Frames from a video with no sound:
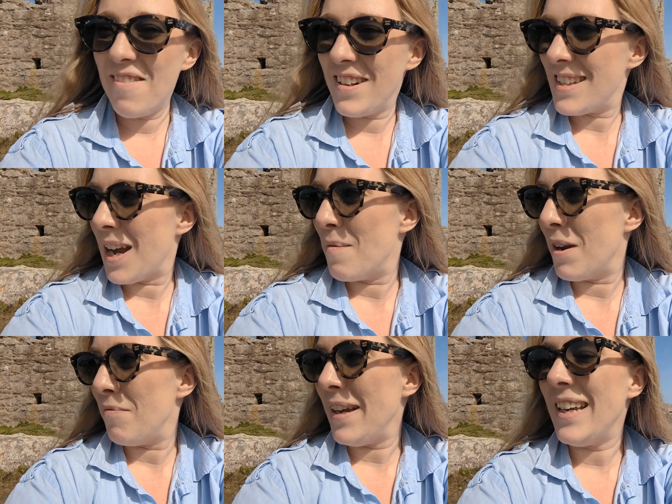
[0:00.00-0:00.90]
Every time
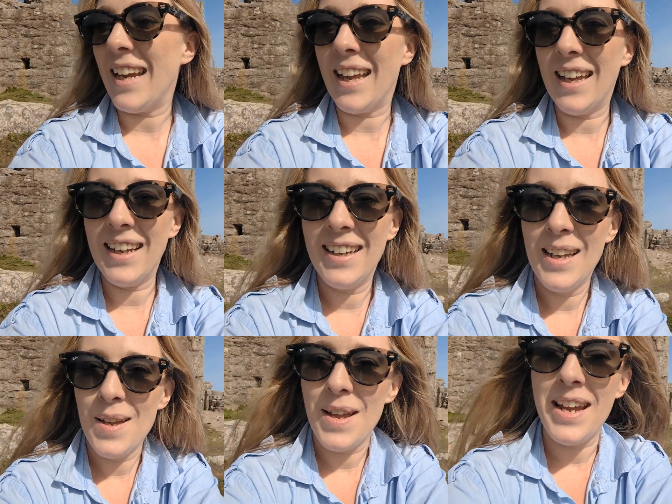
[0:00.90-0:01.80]
I've been here,
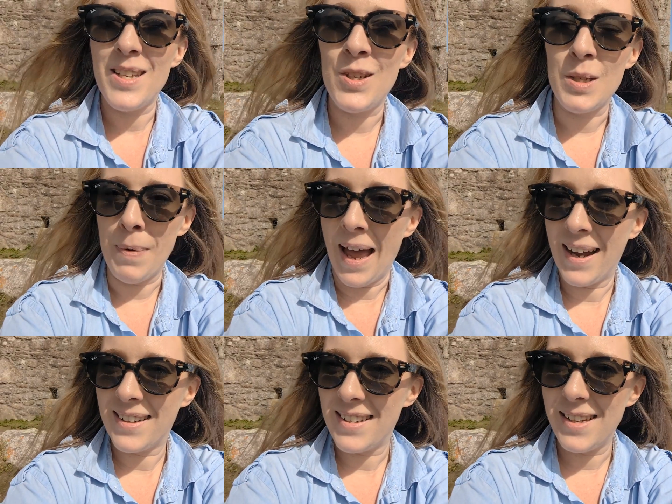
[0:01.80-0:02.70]
it's just
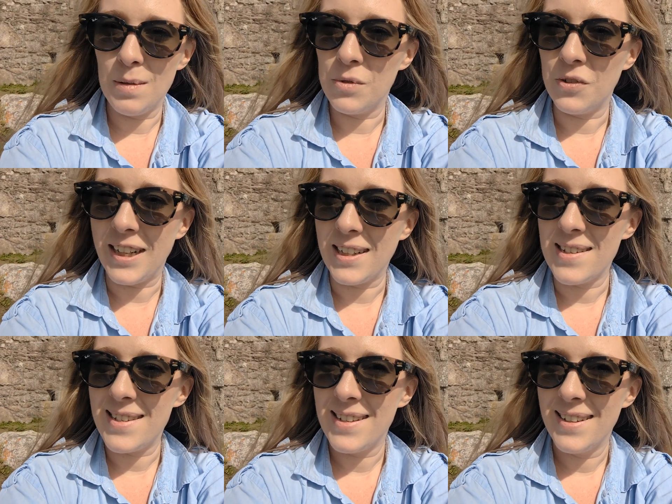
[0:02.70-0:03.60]
packed in the
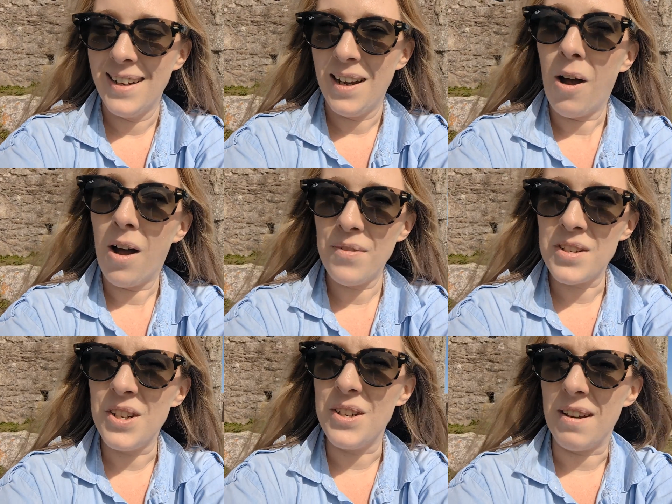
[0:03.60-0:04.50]
mornings
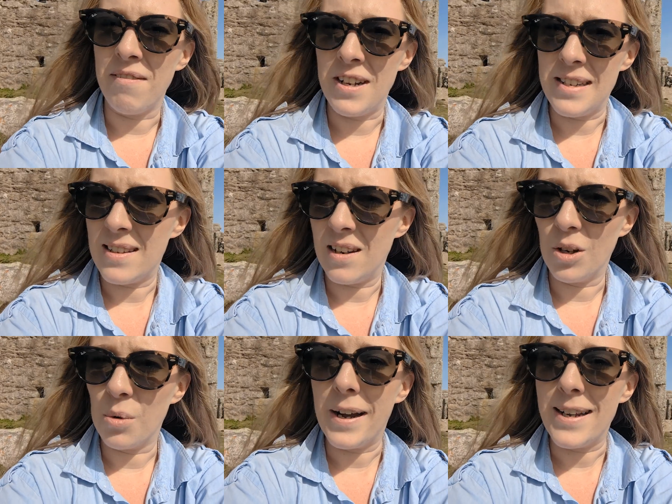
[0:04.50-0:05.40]
afternoons I find it's a
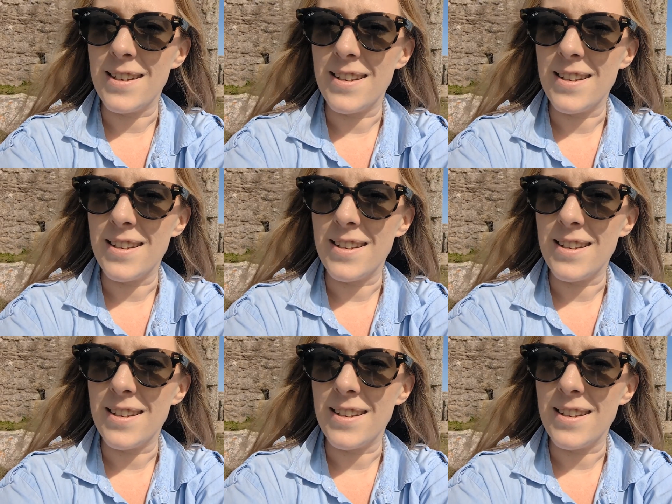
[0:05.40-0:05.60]
lot quieter.